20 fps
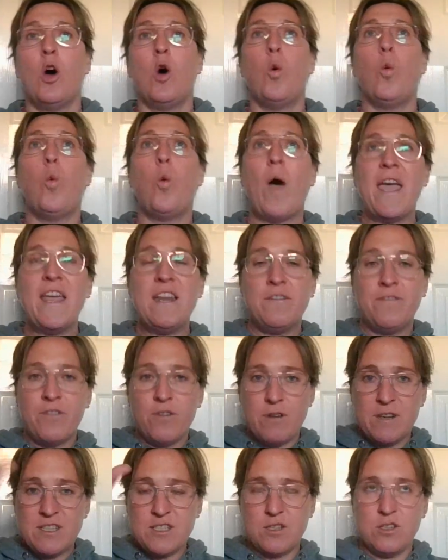Wait
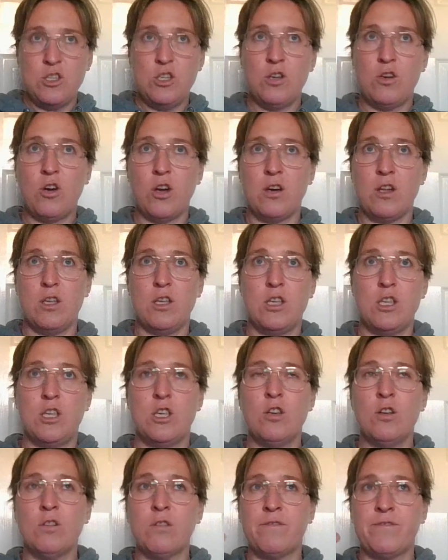for it.
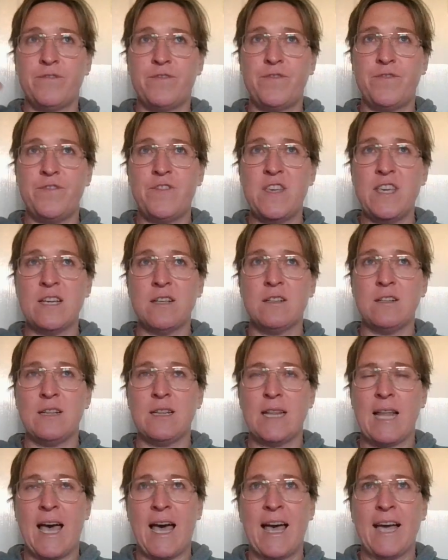You'll
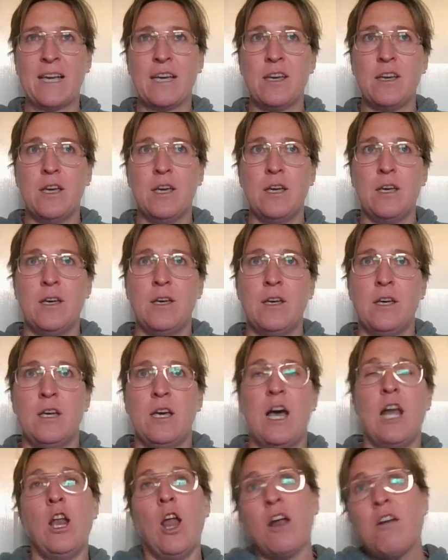feel like
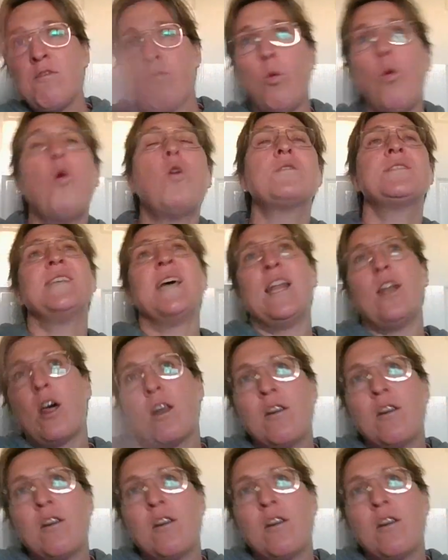a lot of water,